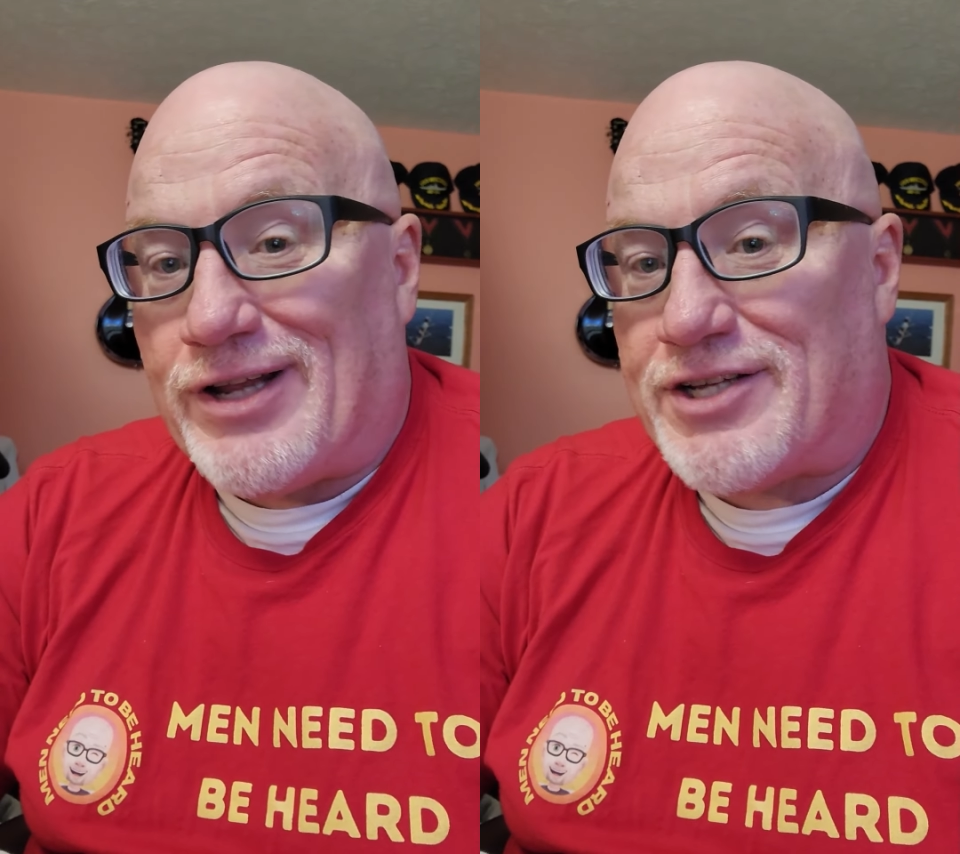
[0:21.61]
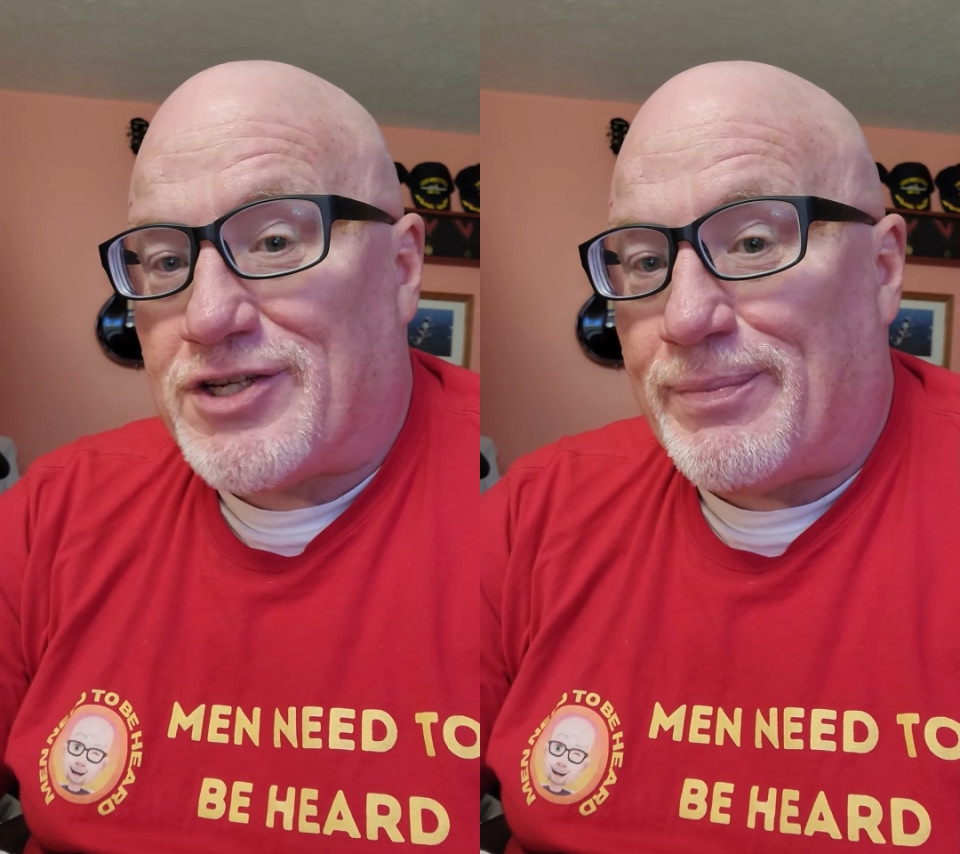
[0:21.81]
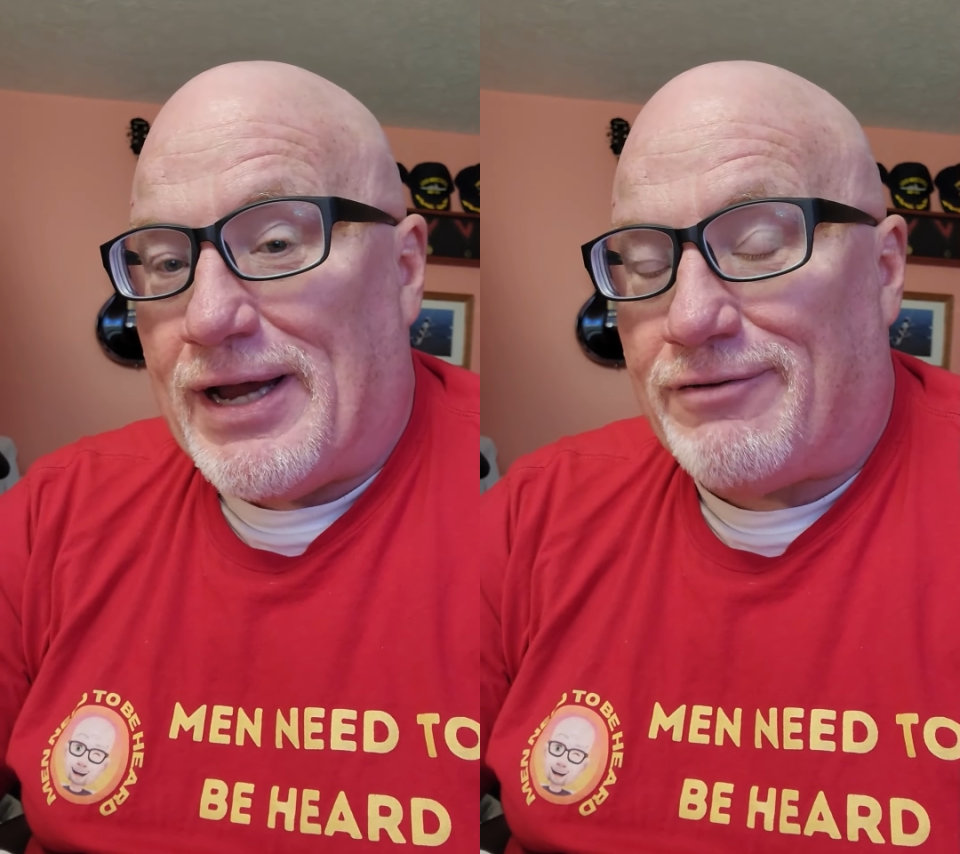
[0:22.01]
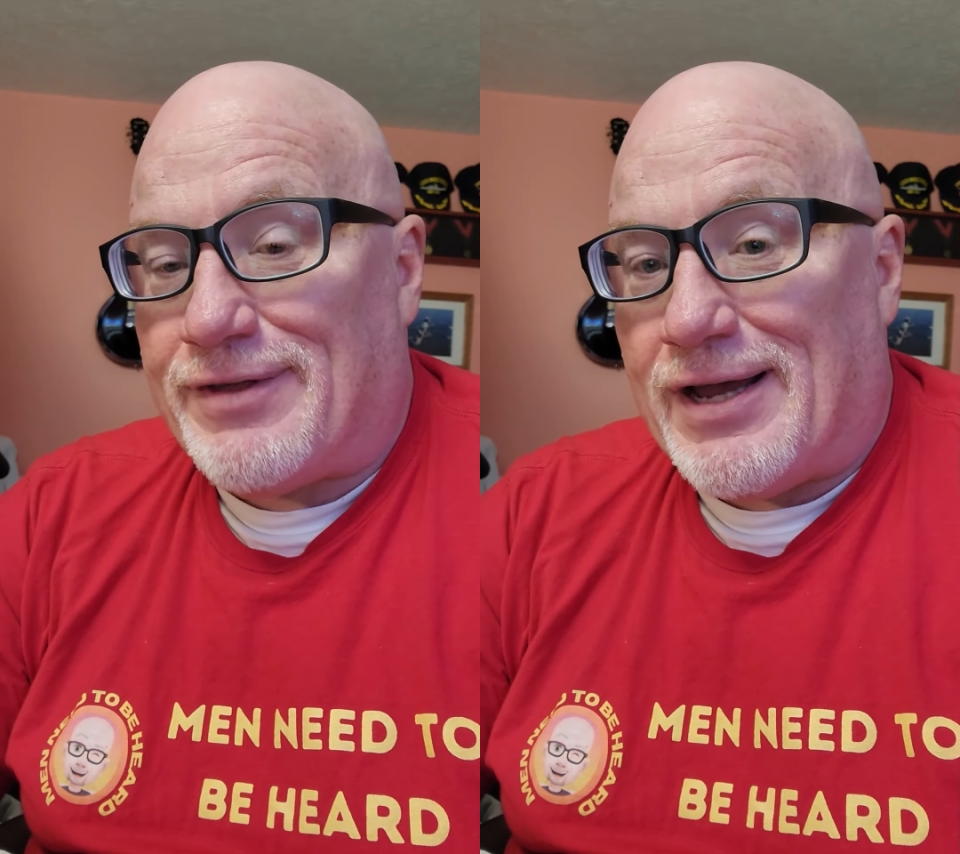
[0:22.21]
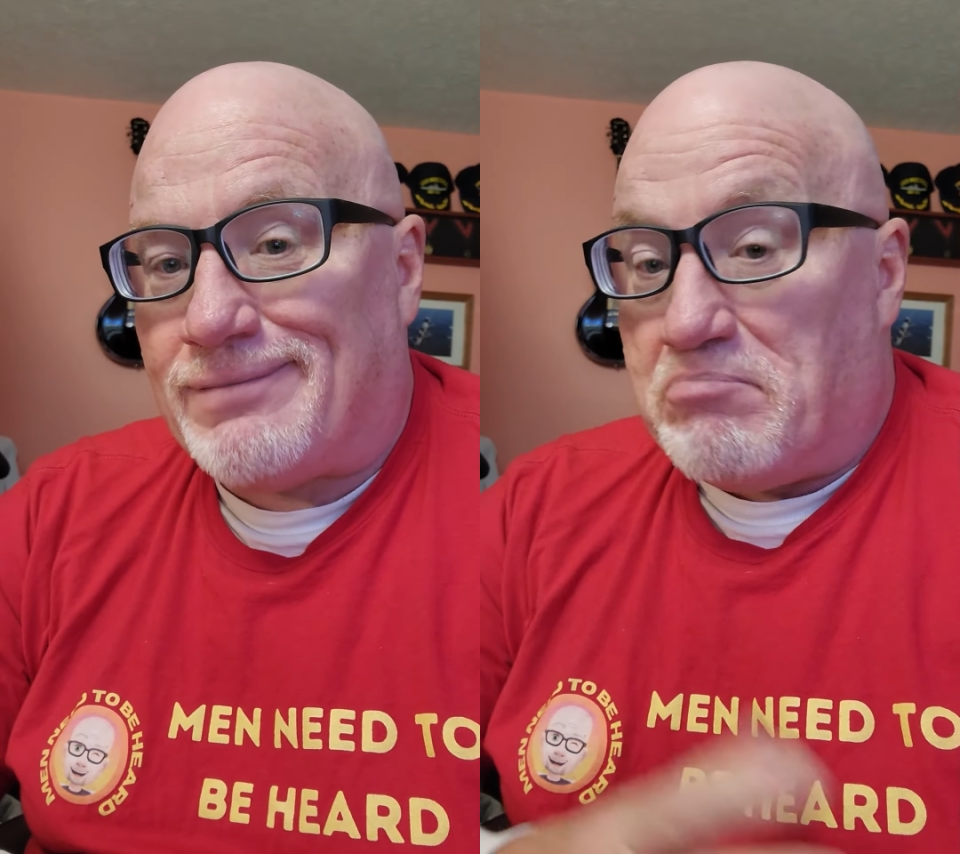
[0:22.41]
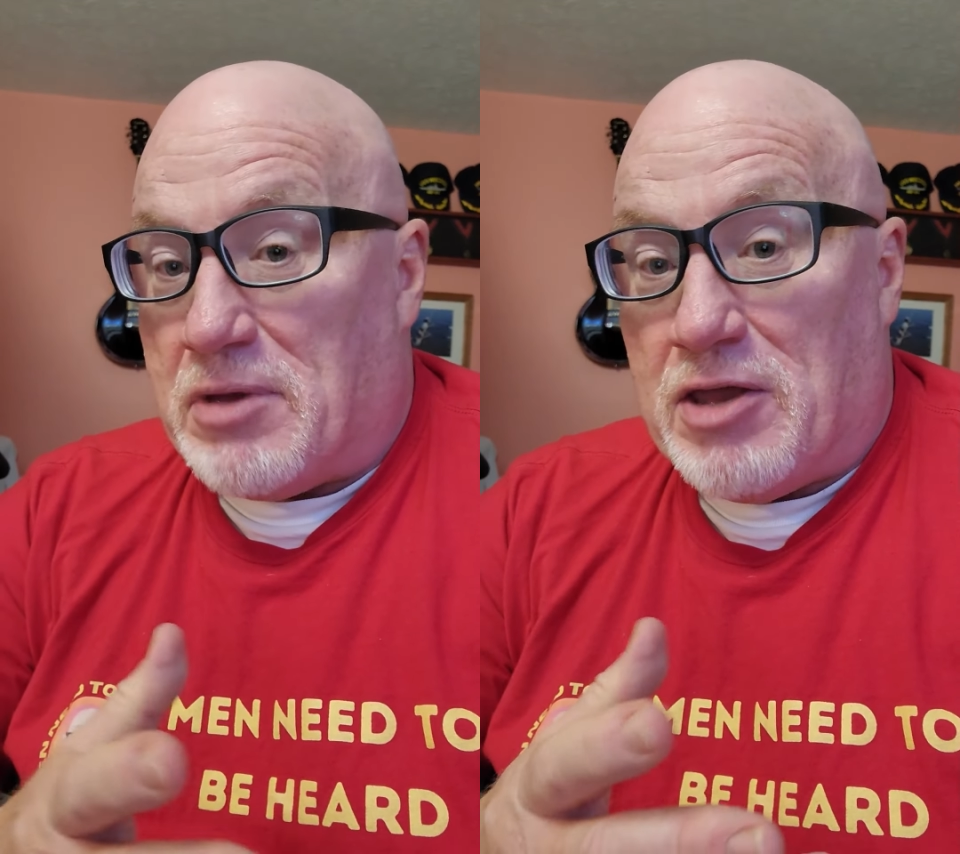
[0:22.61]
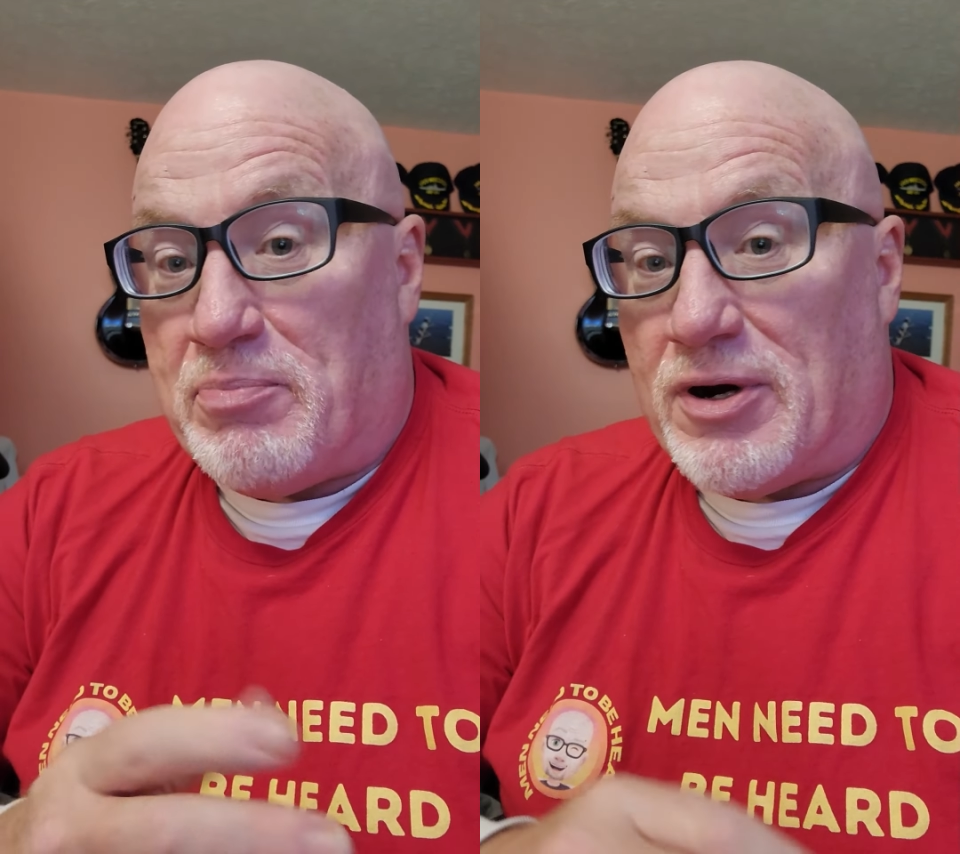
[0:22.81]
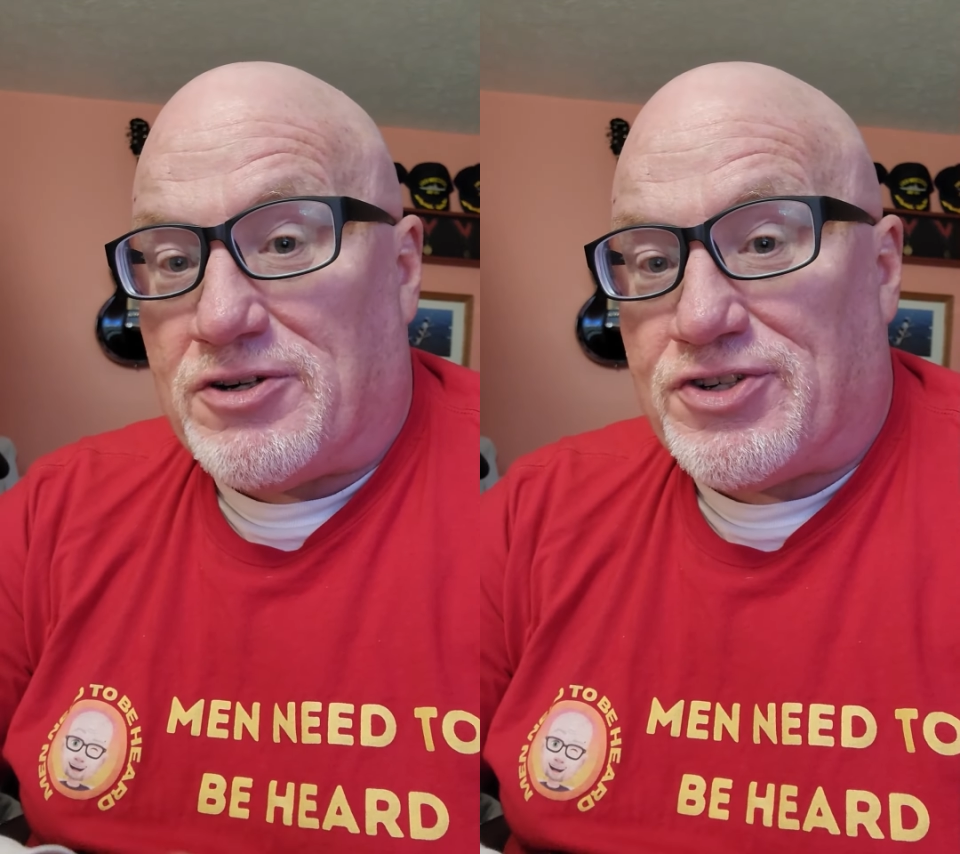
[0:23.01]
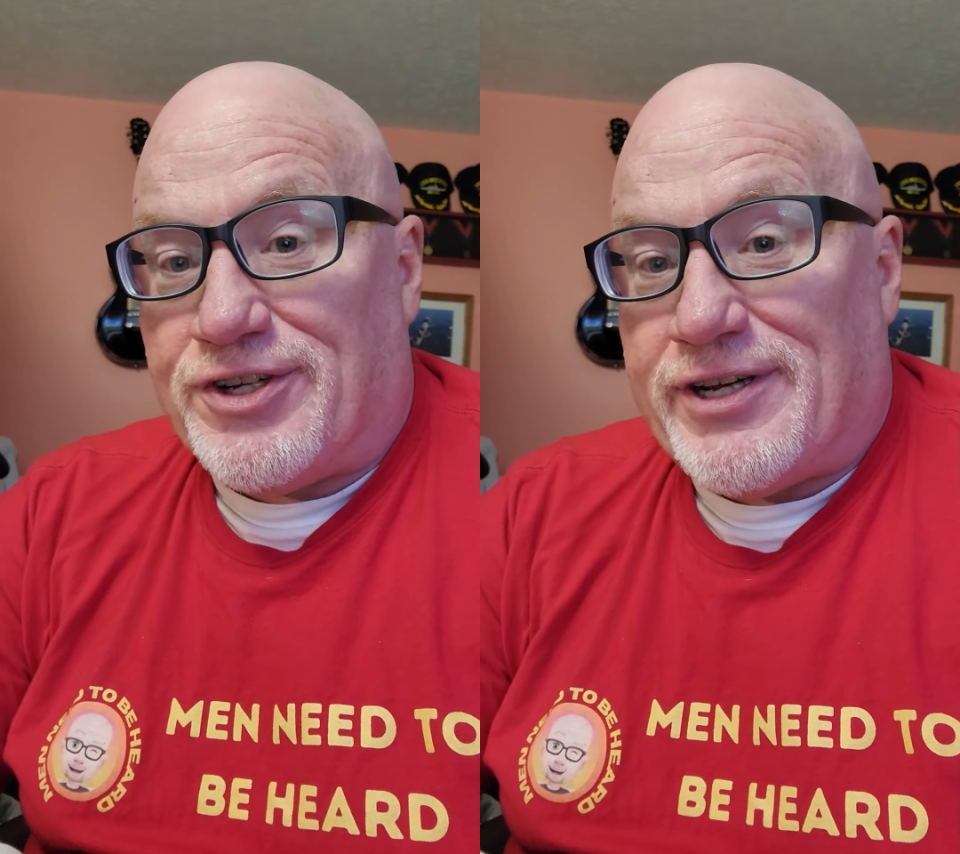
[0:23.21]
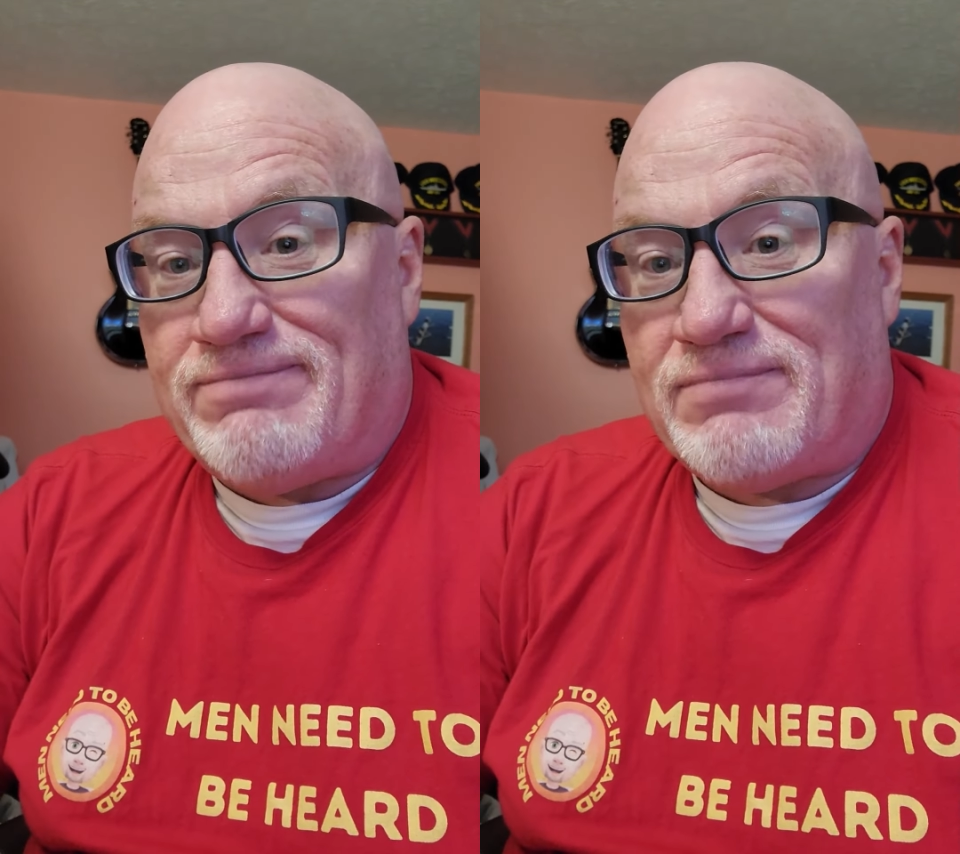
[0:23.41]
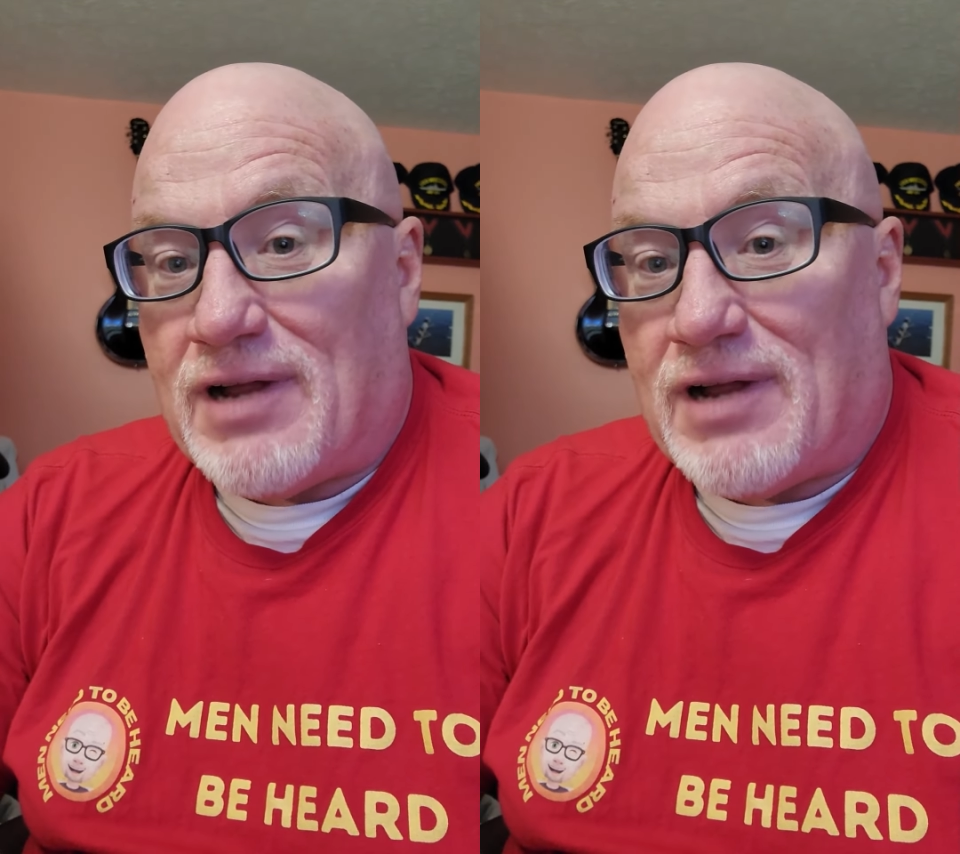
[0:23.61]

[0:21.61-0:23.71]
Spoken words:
less about that. Me personally,